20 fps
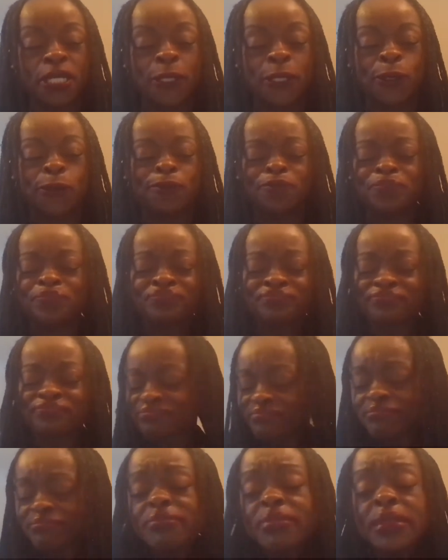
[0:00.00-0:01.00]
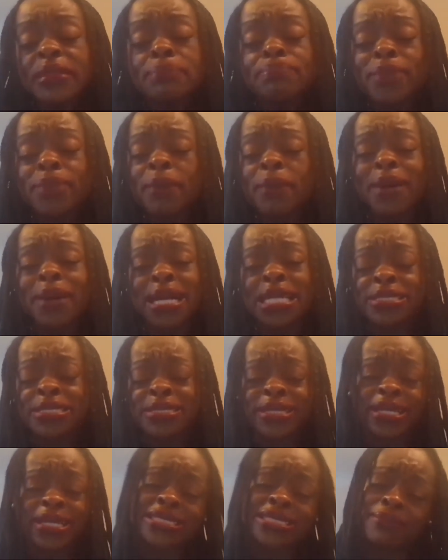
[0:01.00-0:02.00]
So, but by
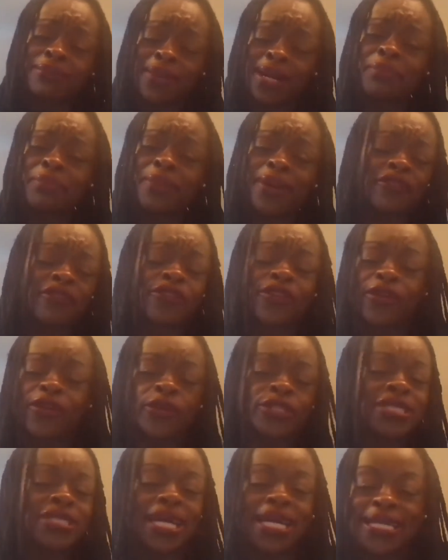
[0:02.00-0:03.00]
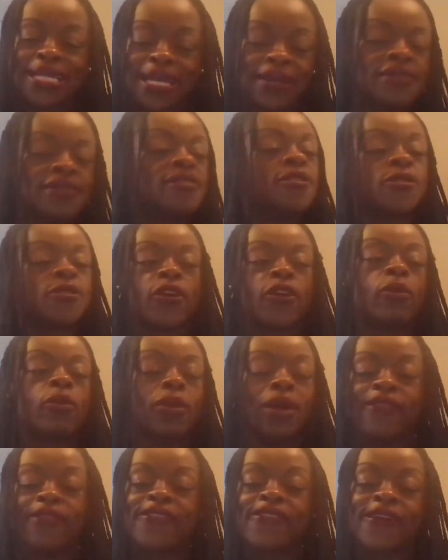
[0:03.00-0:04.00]
6, I'm up. Of course, I again
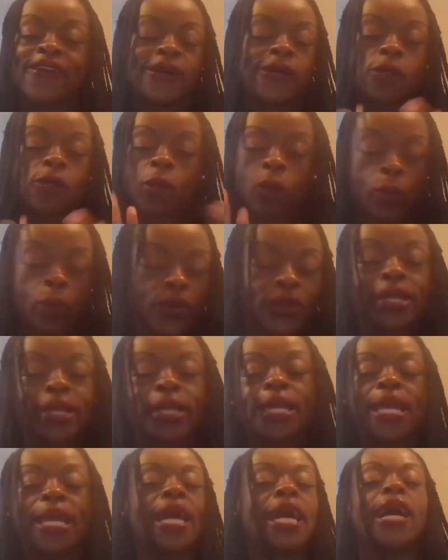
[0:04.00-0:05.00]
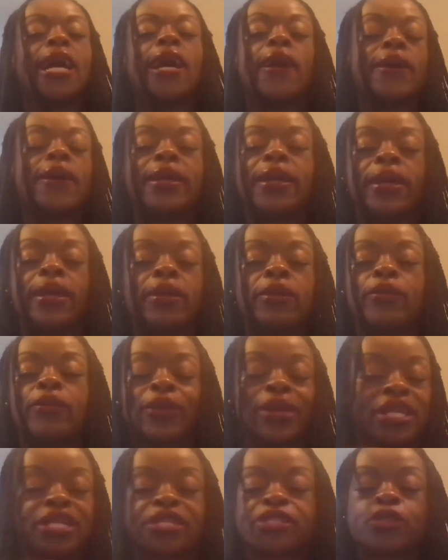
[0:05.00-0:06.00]
start with working out
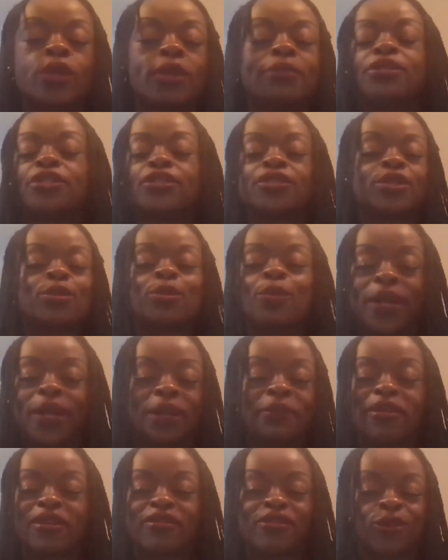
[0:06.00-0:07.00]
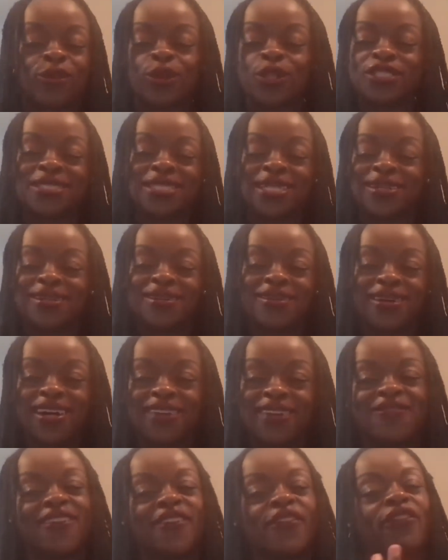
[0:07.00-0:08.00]
and reading scriptures and praying. But of course,
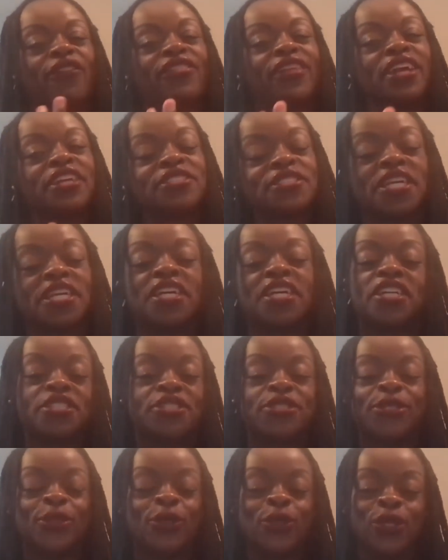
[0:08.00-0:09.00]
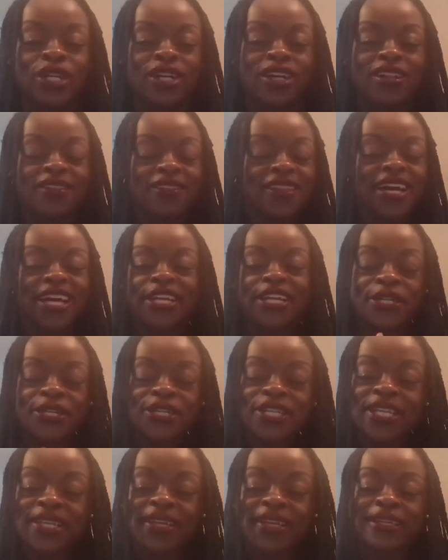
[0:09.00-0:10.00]
I have other things I gotta do,
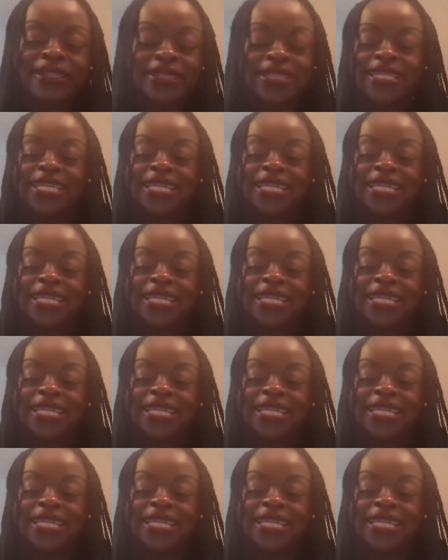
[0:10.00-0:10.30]
like cooking